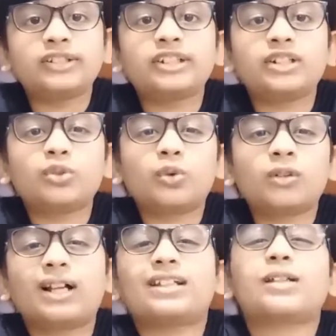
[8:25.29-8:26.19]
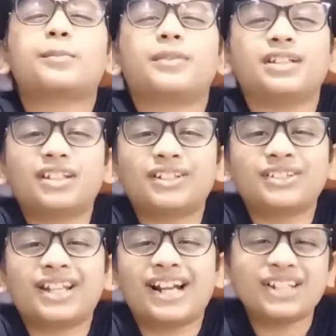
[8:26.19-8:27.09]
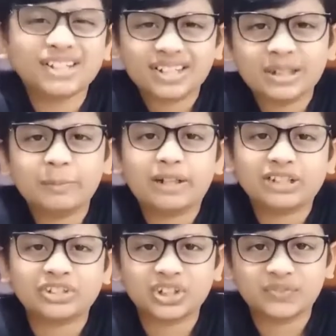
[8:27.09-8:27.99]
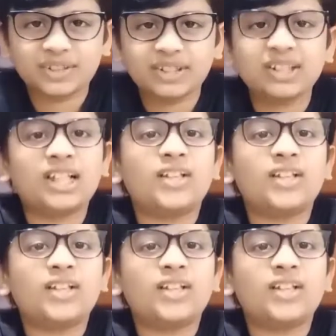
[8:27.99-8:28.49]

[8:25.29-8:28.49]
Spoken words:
She told that her mother tragically passed away